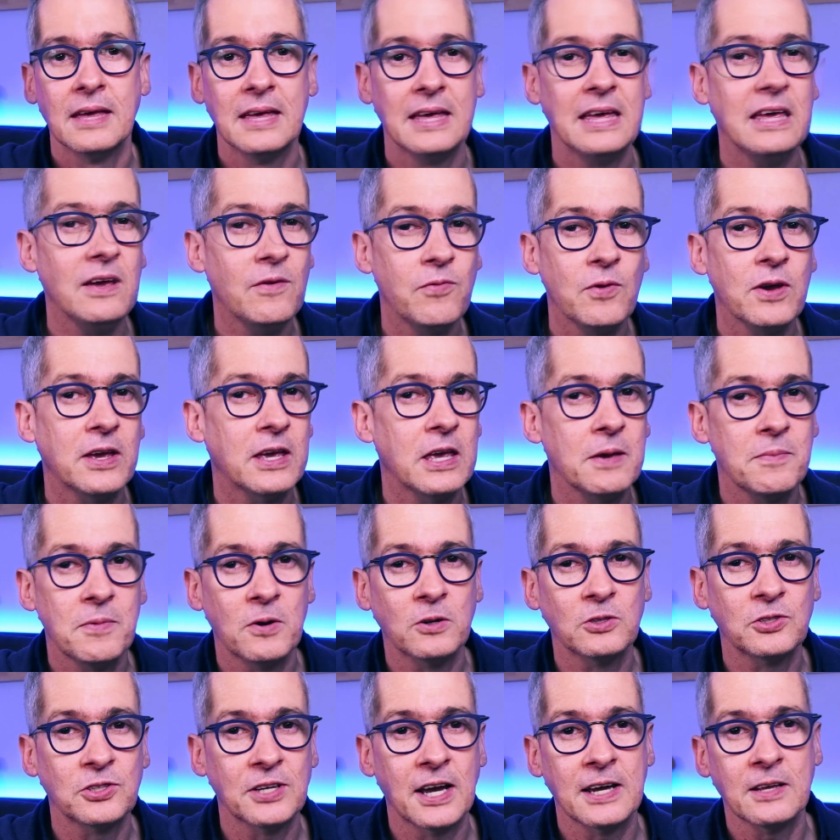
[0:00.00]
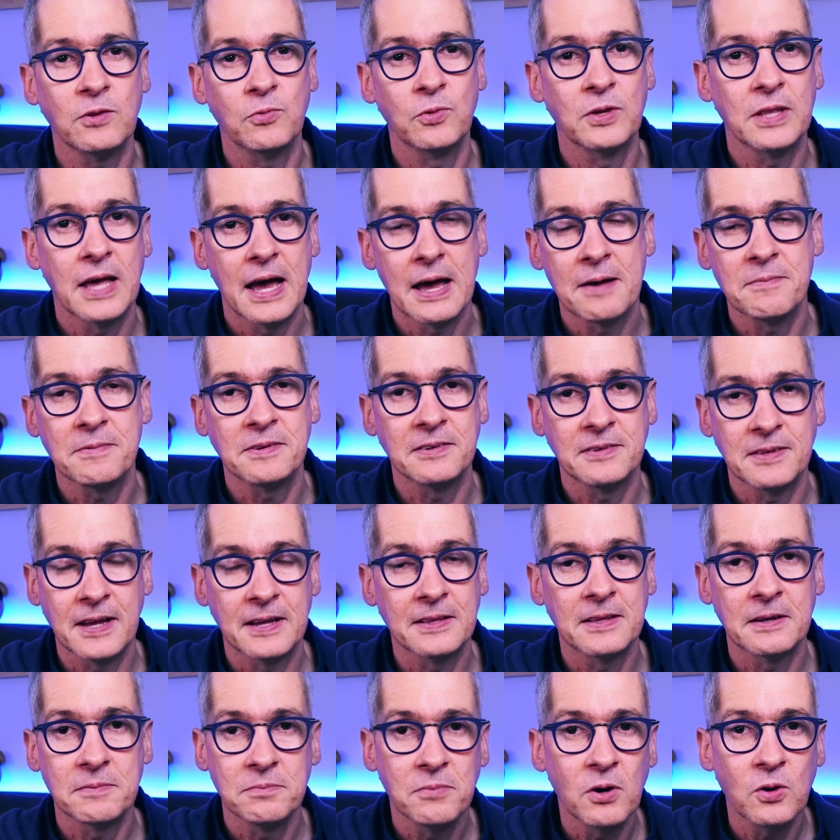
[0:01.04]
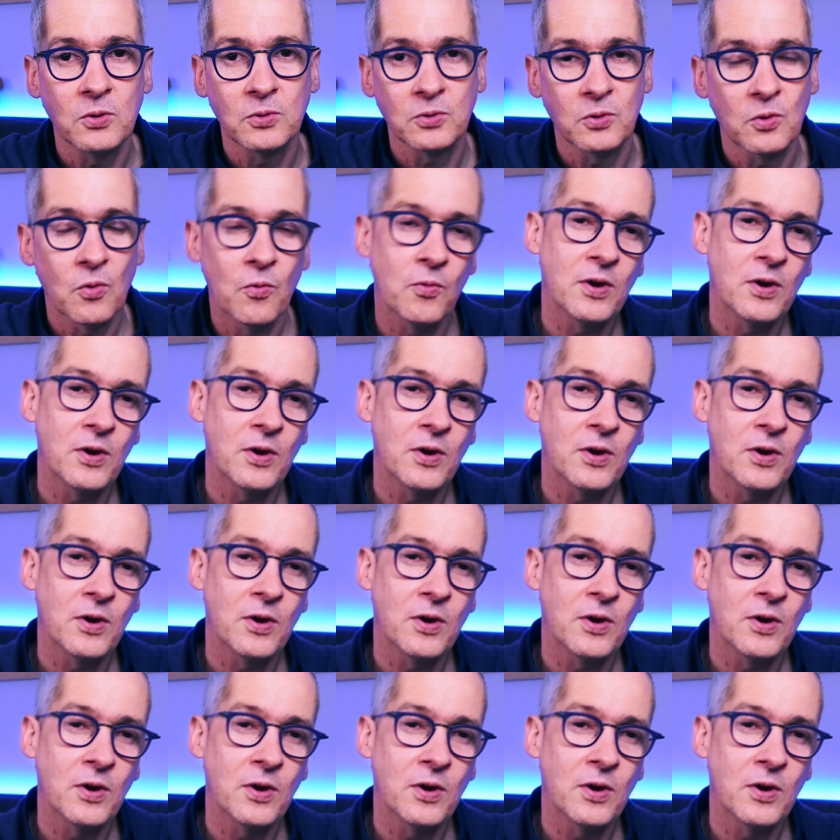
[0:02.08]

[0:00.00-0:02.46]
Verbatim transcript: If we keep our site with A M P in standard mode,